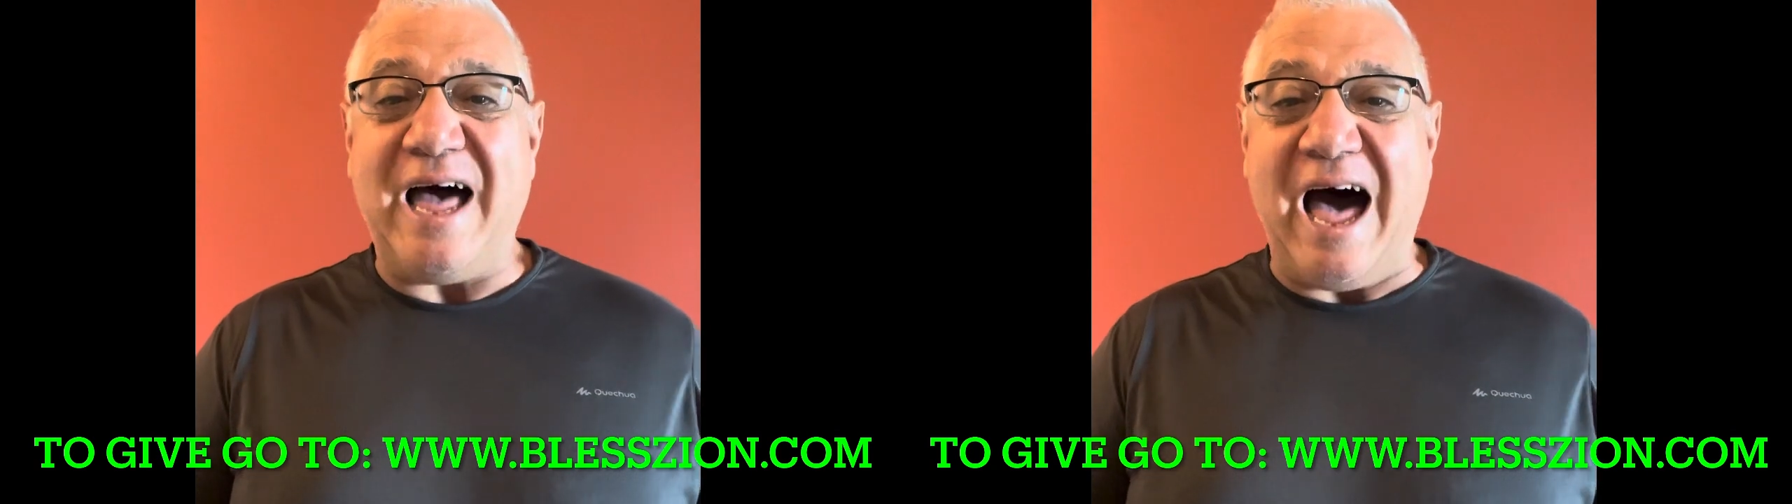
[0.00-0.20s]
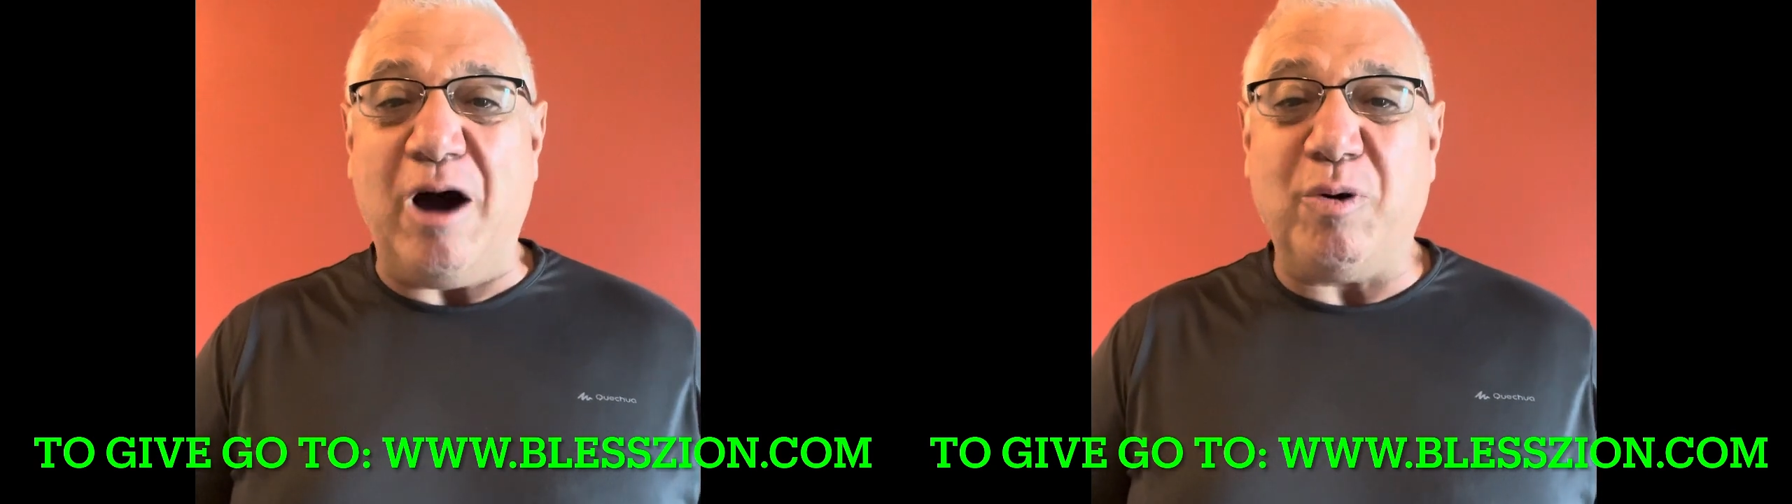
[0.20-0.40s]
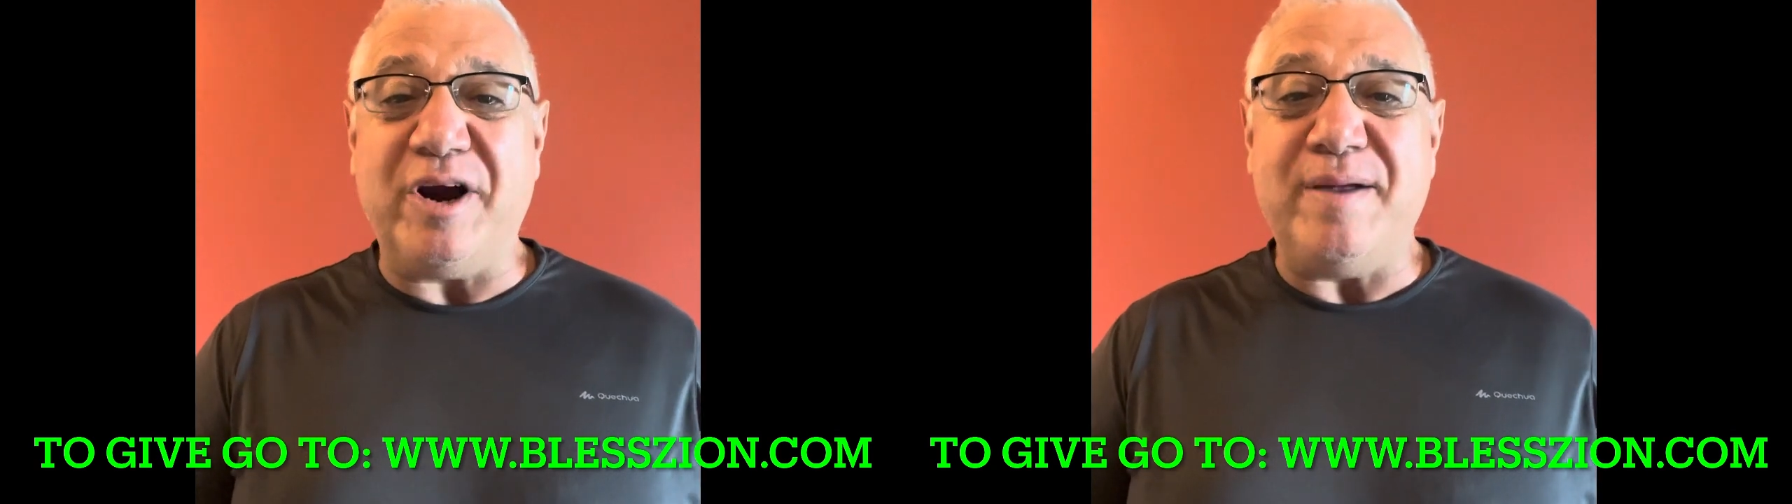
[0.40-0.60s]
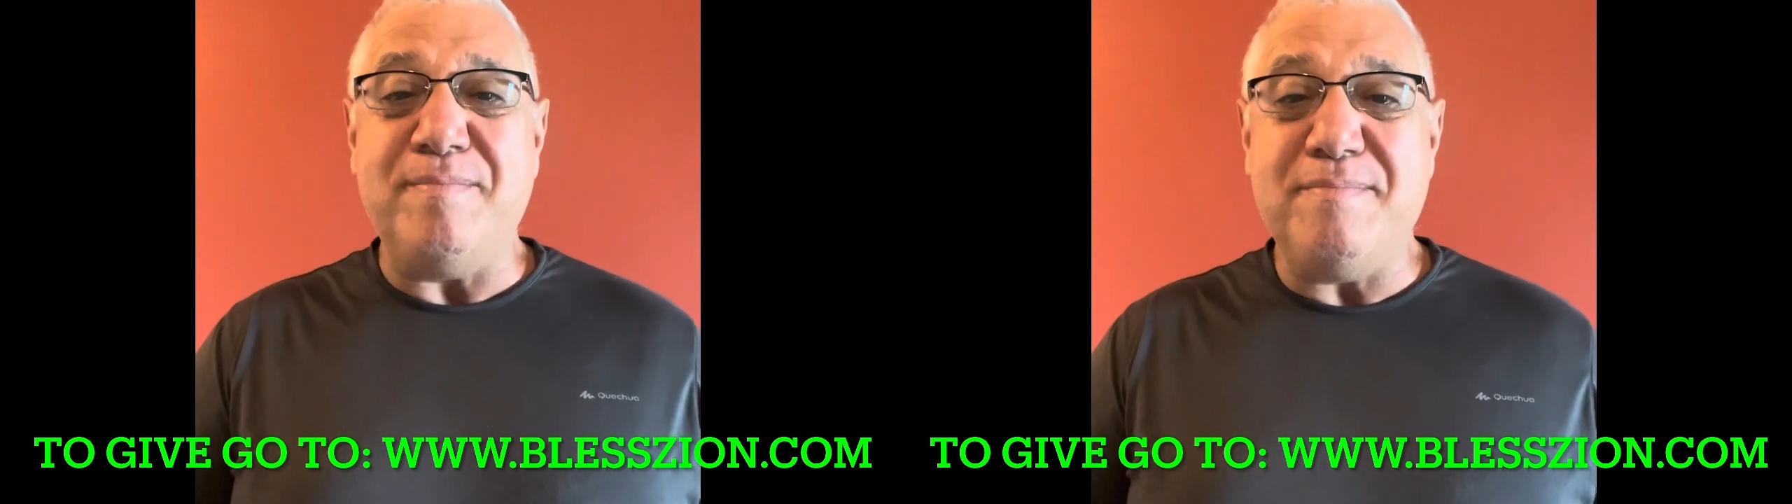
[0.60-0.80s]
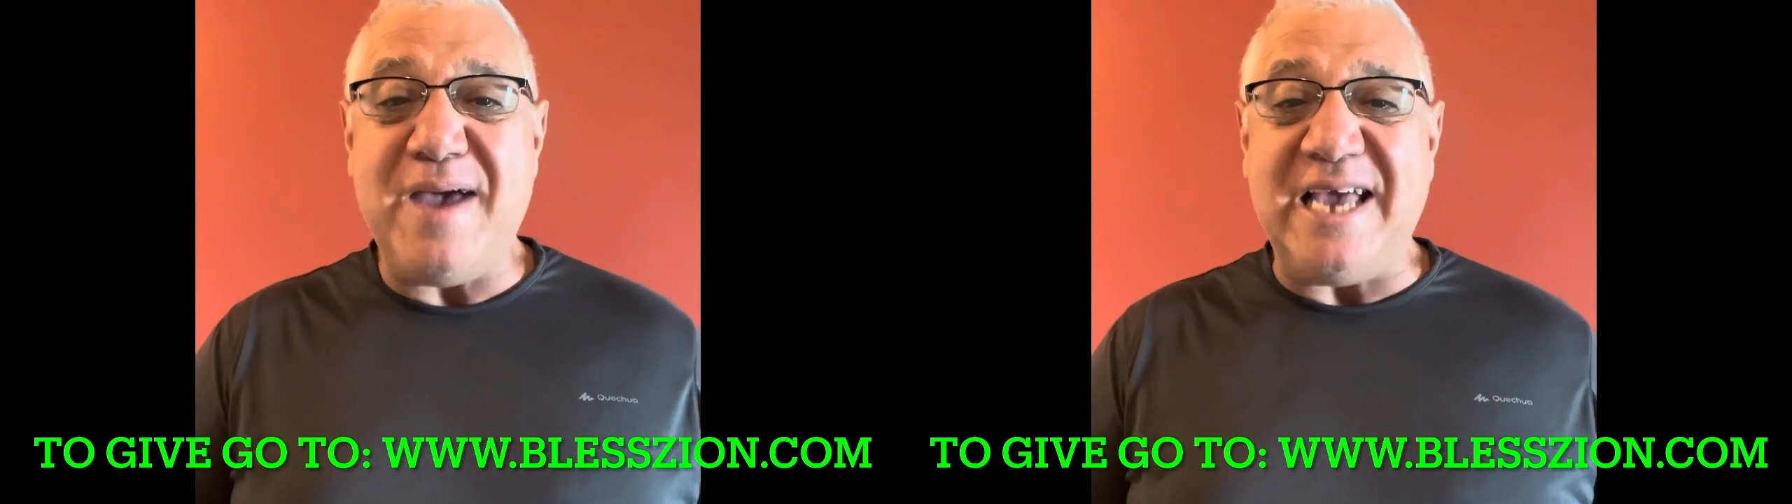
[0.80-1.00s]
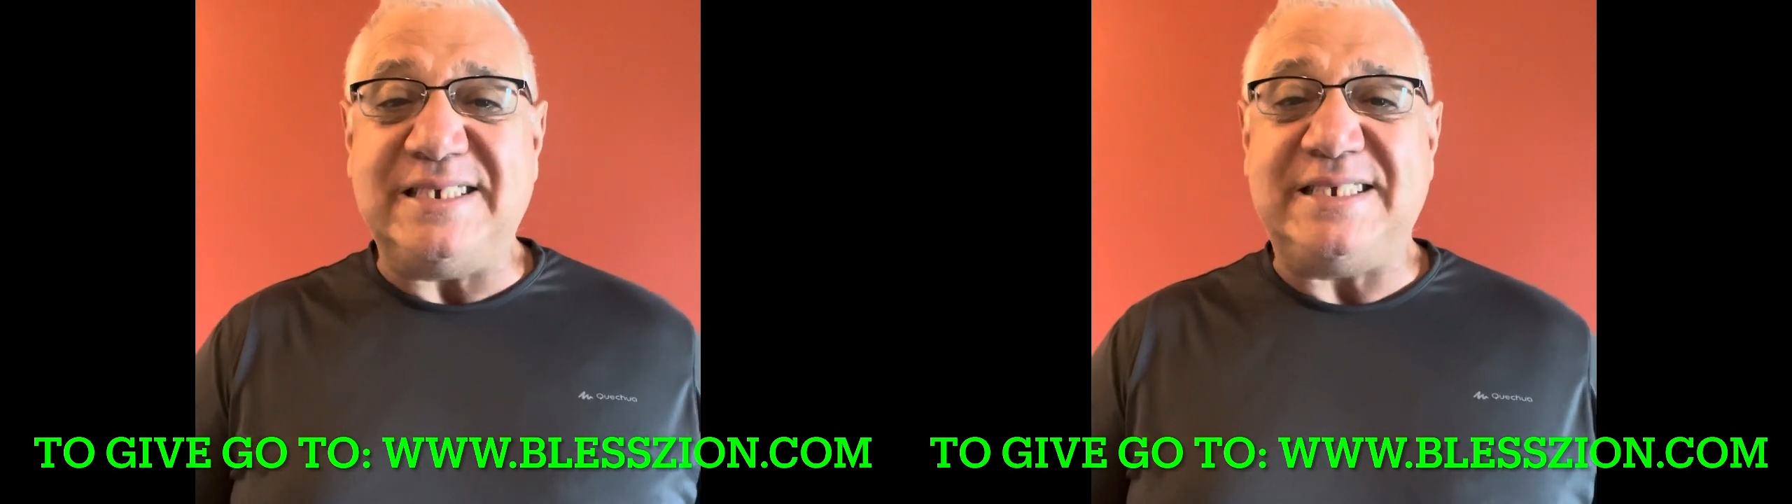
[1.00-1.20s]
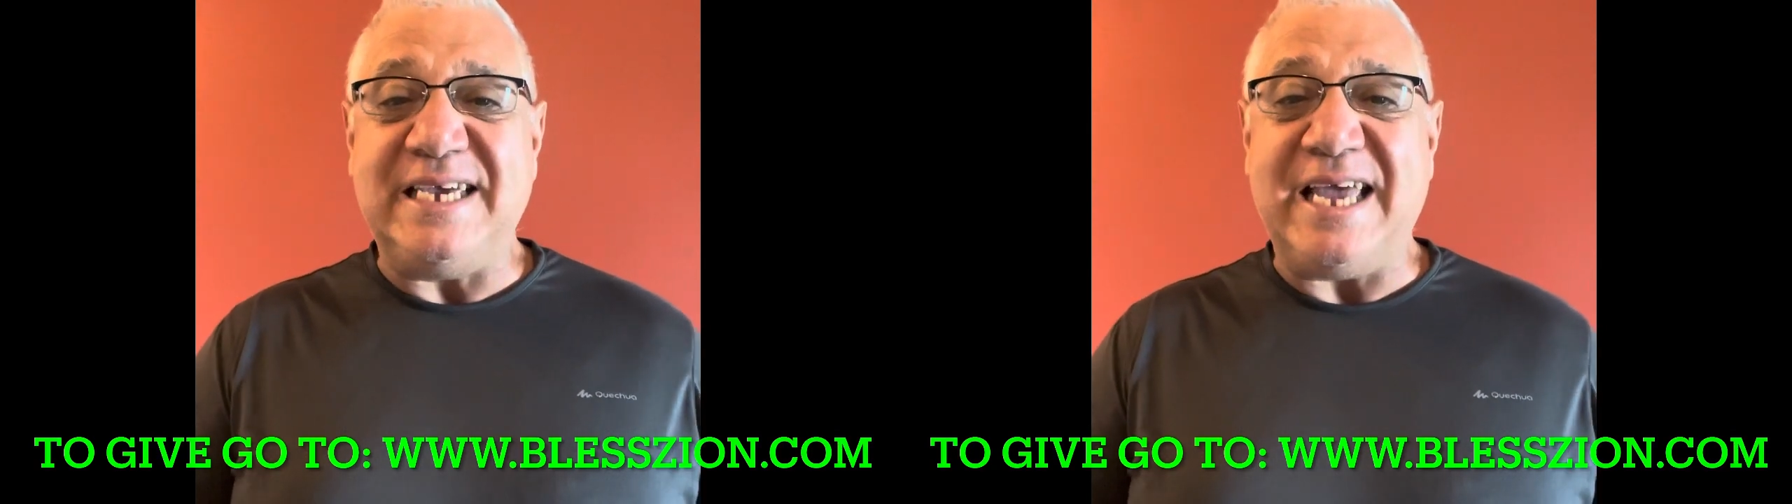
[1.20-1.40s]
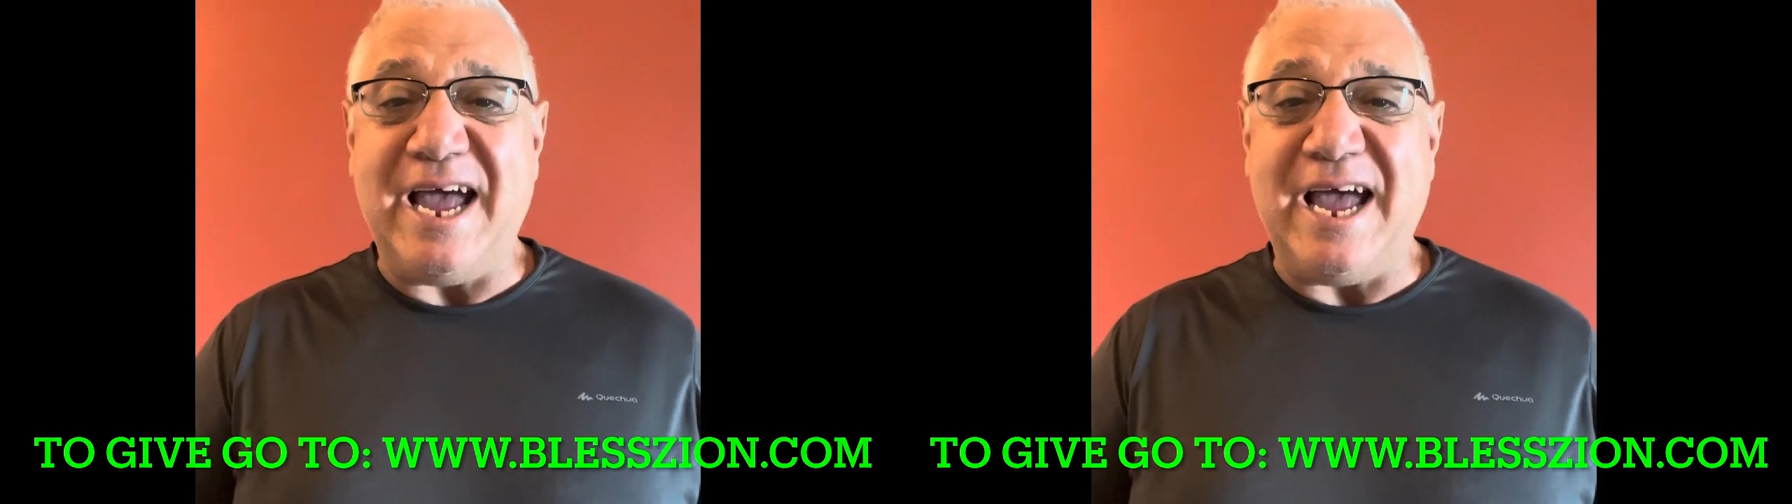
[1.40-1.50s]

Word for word: our amazing